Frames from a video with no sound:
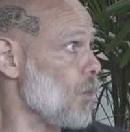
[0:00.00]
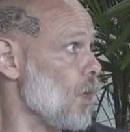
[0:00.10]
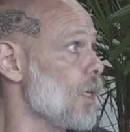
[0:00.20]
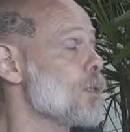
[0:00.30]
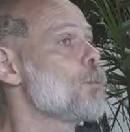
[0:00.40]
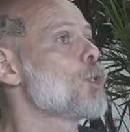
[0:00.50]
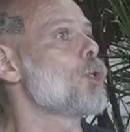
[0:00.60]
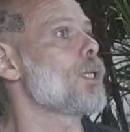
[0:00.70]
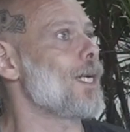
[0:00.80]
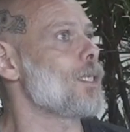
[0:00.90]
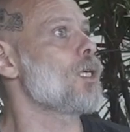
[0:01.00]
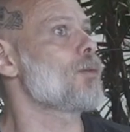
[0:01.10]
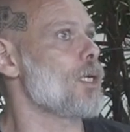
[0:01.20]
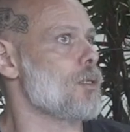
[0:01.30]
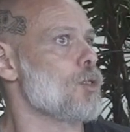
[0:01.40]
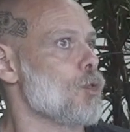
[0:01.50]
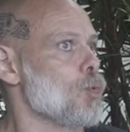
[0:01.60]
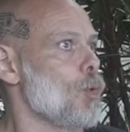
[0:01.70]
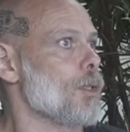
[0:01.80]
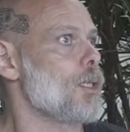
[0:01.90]
Right, but the idea of the
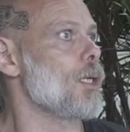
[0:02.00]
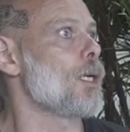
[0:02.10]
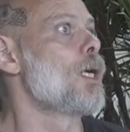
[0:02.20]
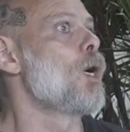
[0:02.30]
assistance work here,